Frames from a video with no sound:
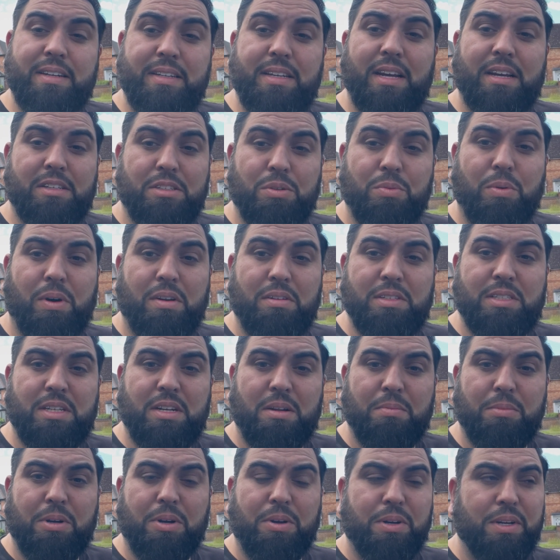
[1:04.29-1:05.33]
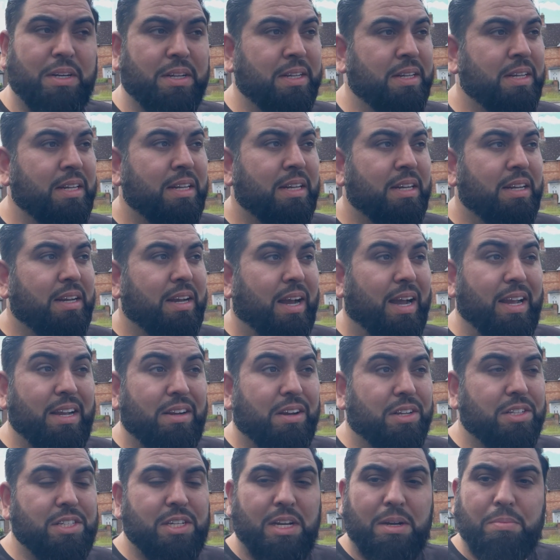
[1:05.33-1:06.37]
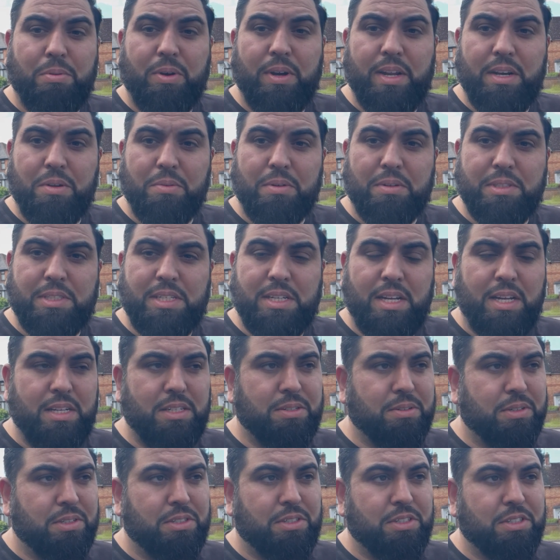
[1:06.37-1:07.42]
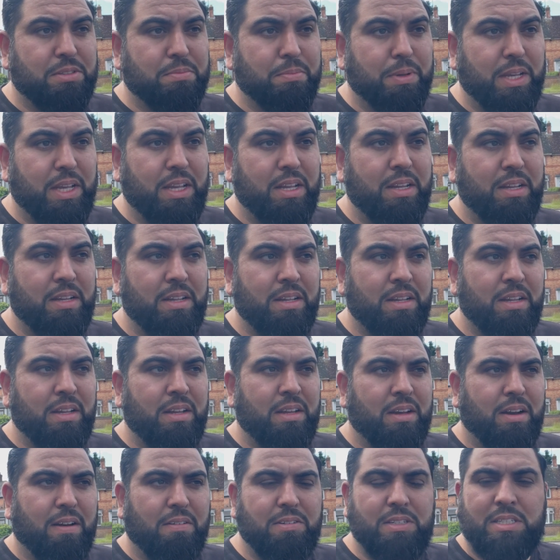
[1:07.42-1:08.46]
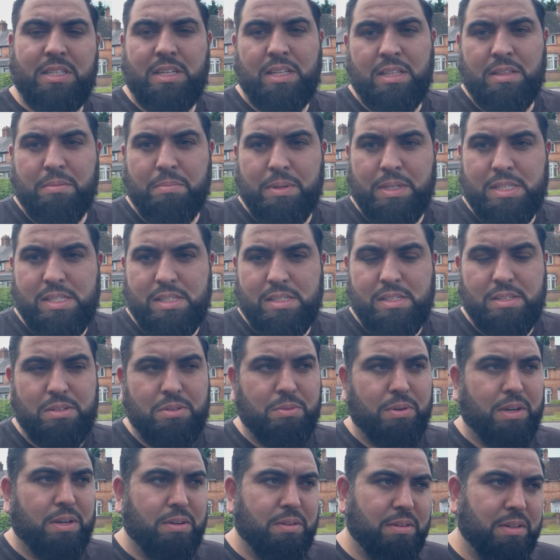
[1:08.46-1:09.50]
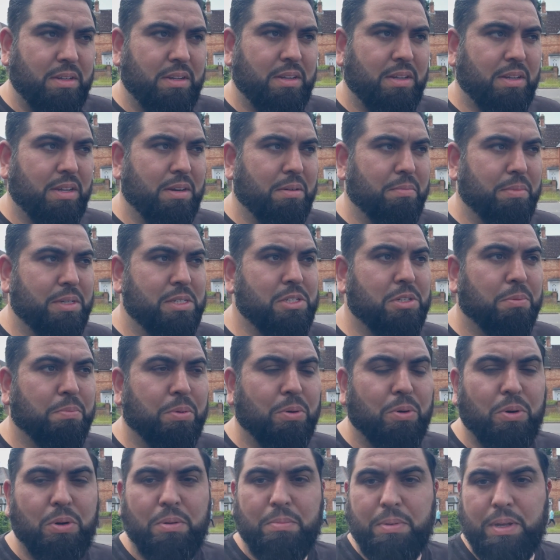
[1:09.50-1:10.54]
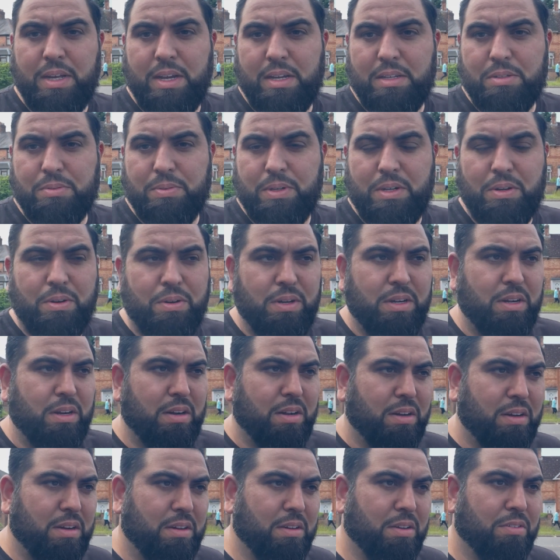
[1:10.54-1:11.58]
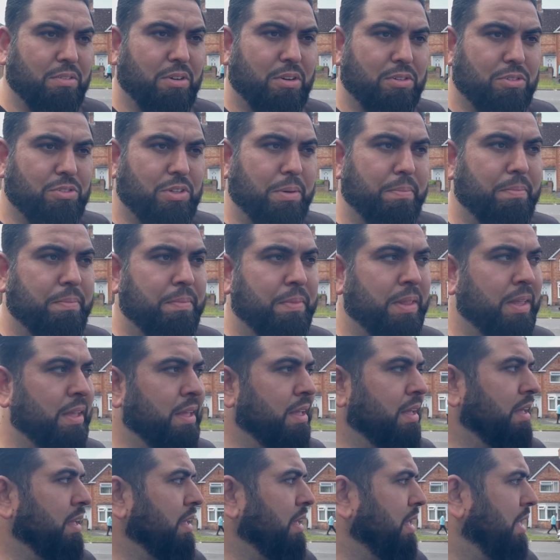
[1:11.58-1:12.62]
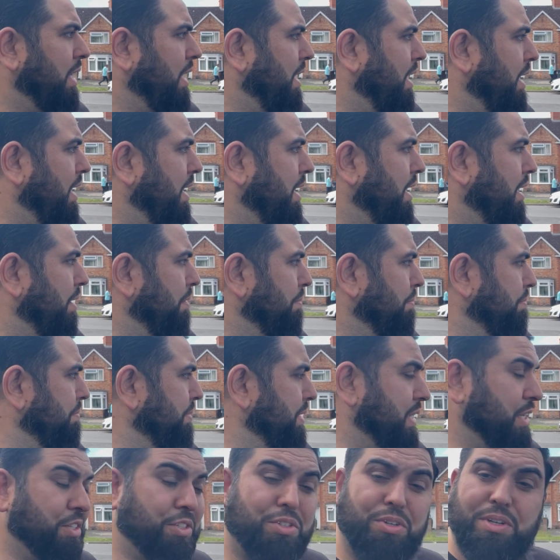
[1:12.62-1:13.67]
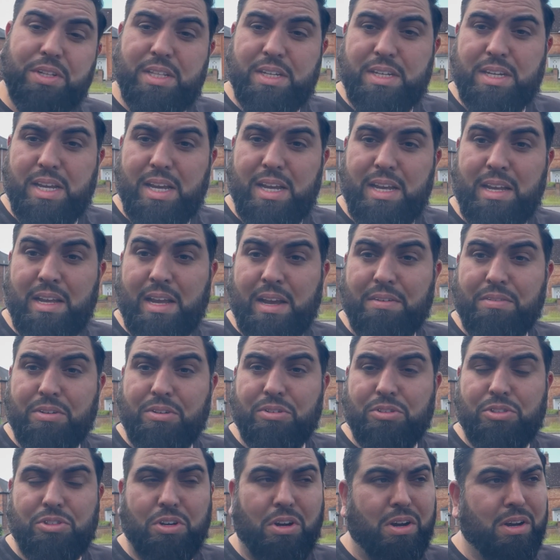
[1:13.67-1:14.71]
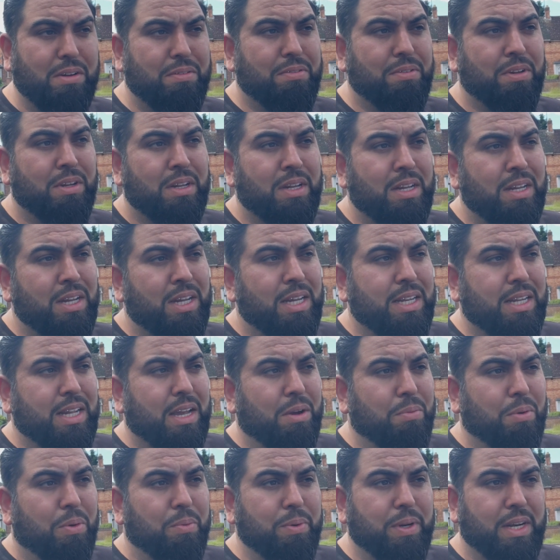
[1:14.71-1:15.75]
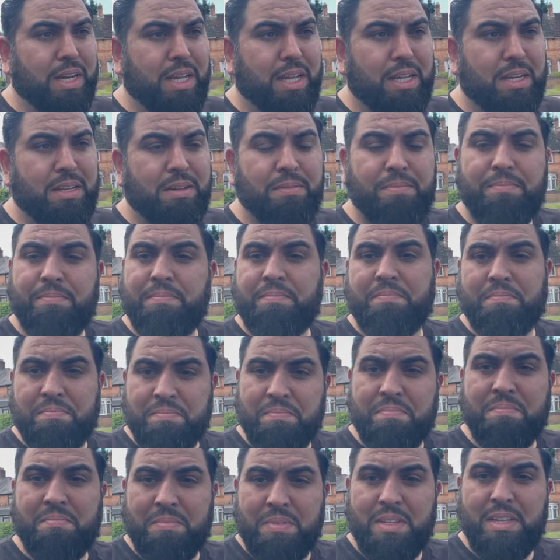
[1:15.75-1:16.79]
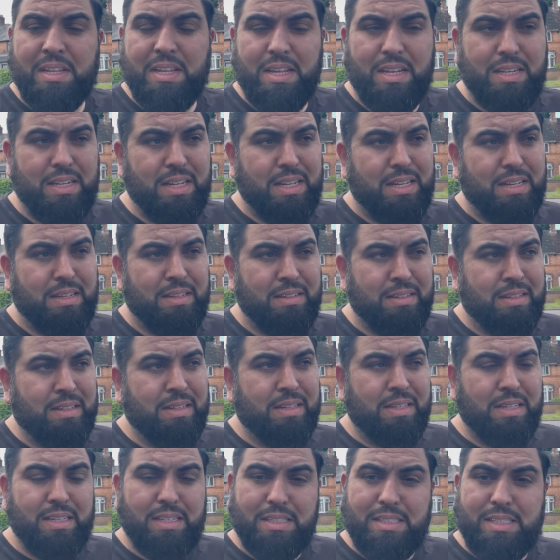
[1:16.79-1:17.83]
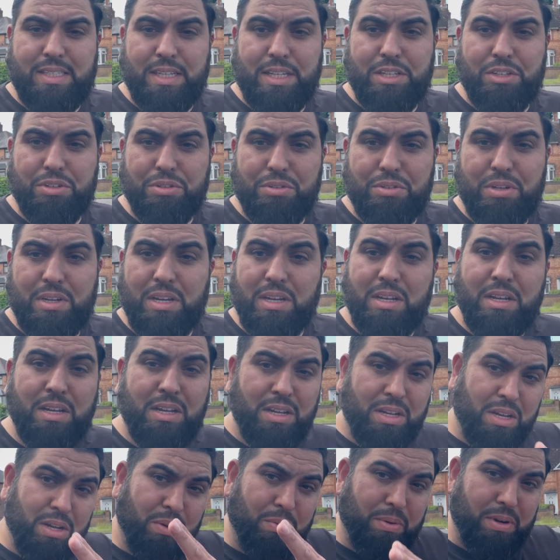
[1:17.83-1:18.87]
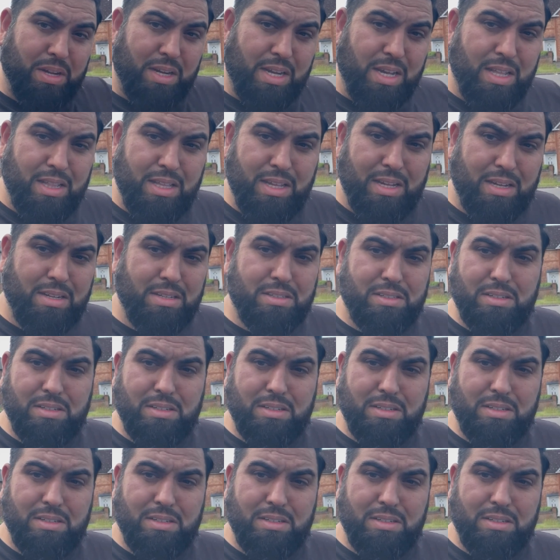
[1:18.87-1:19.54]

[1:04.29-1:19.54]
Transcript: down to Warrington I'm going. I ain't got turbo anyone today, so it's just me. Obviously the missus as well going to be supporting me as we're going along on a road trip. Enjoy the day, have a good drive, get what we need, and yeah, I'll see you when I get there.